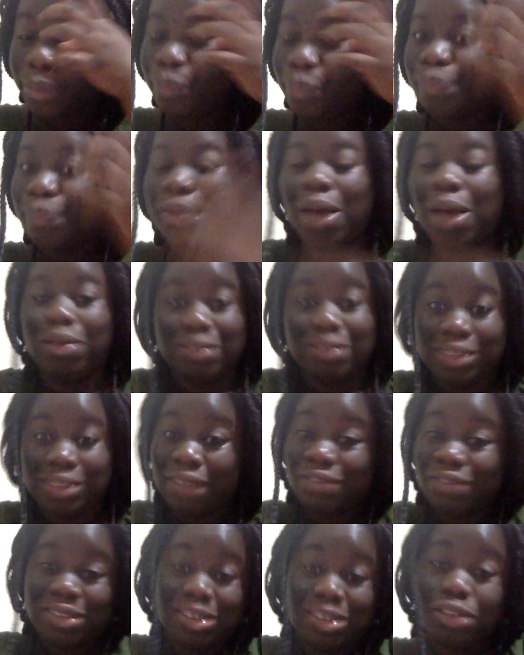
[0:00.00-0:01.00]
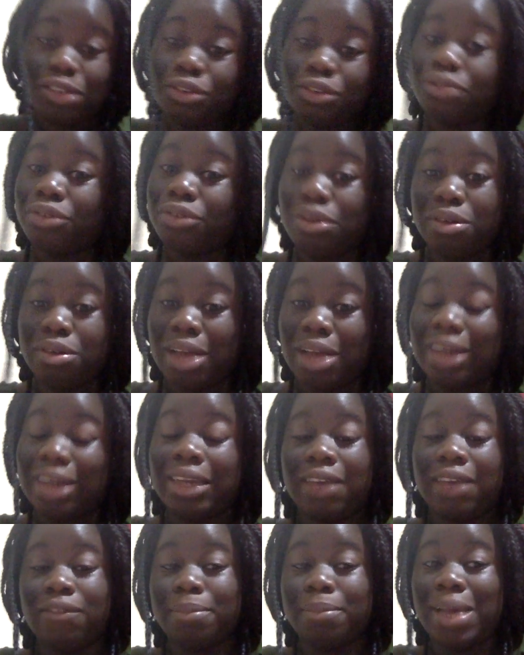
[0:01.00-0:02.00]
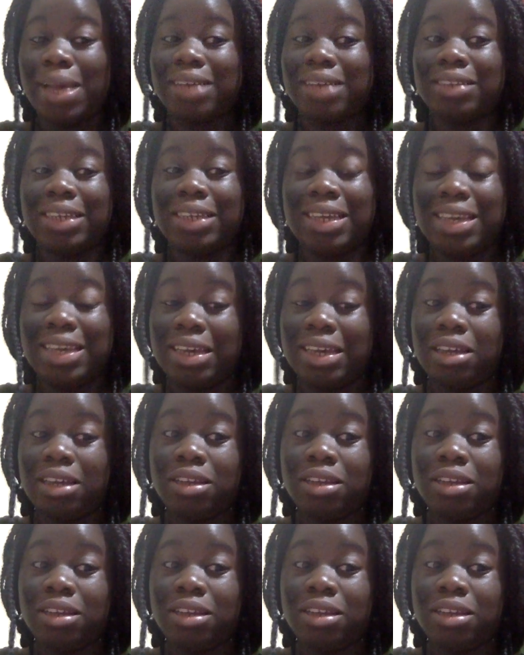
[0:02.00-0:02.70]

I was 17 years old. I gave him back the key.